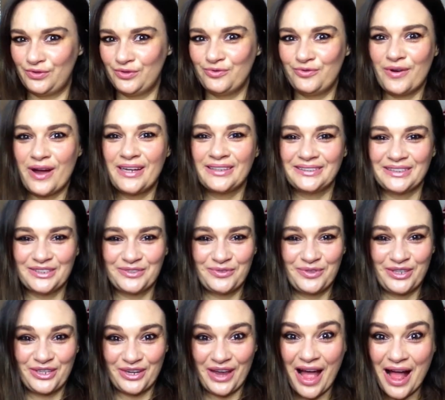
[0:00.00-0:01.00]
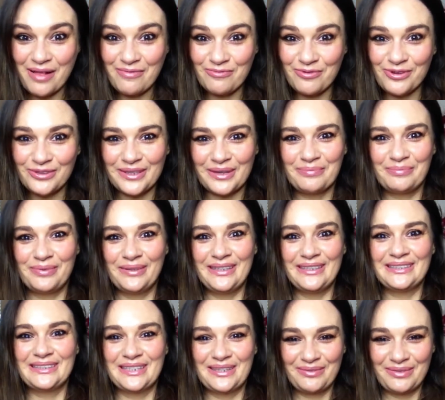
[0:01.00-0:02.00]
you find this video helpful, then
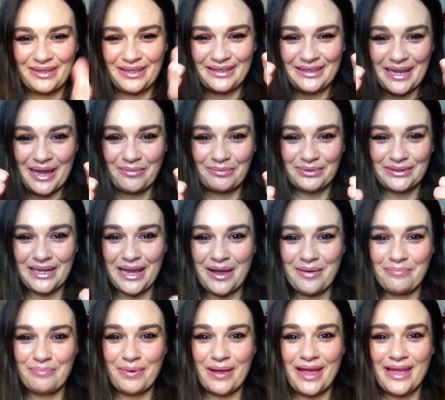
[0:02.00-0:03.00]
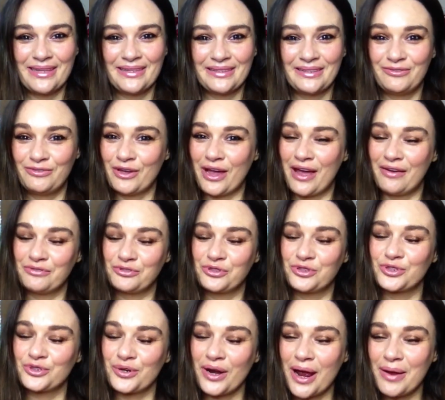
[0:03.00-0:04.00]
please give it a thumbs up, and if you haven't
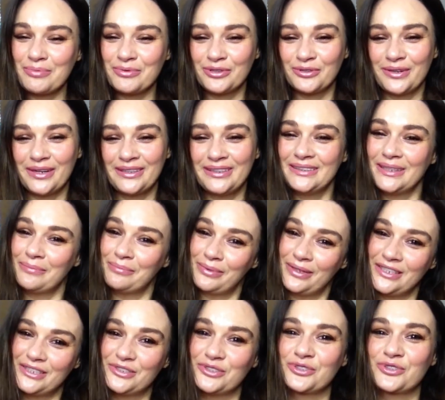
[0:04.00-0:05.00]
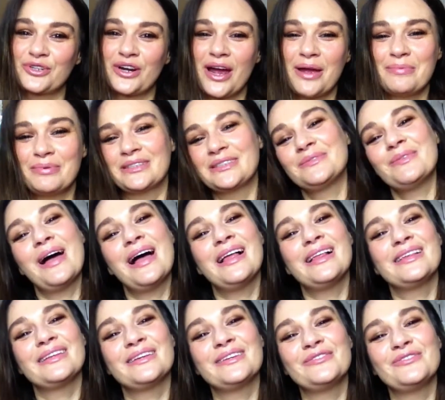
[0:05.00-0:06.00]
subscribed already, then please subscribe as
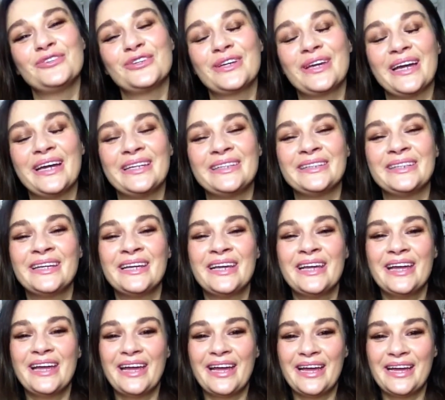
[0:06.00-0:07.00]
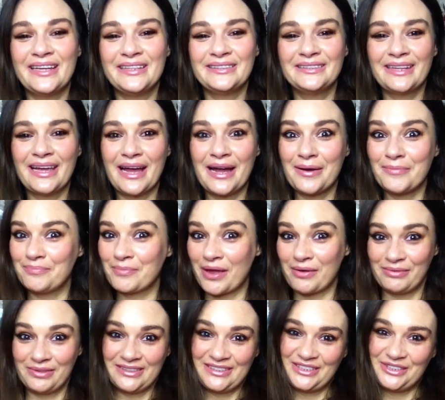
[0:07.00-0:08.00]
well if you can, and I
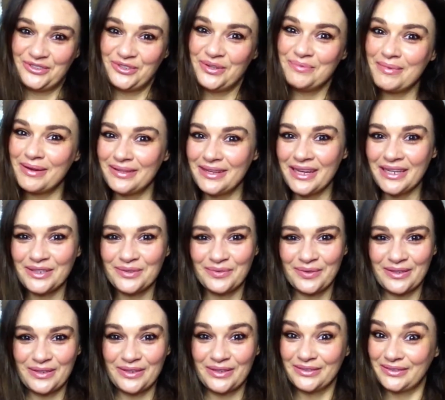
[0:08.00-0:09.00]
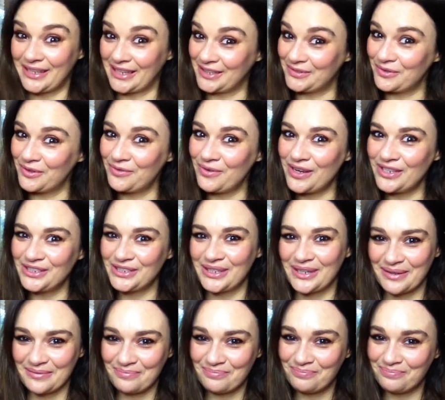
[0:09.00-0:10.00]
will see you in my next video. Thanks for
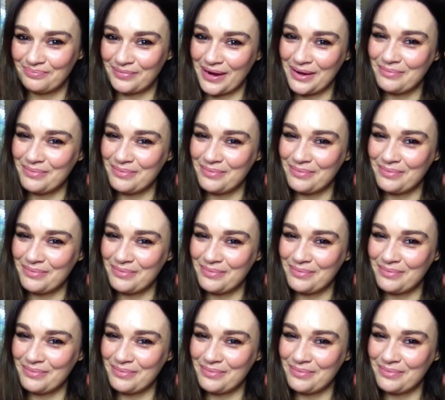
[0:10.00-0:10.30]
watching. Bye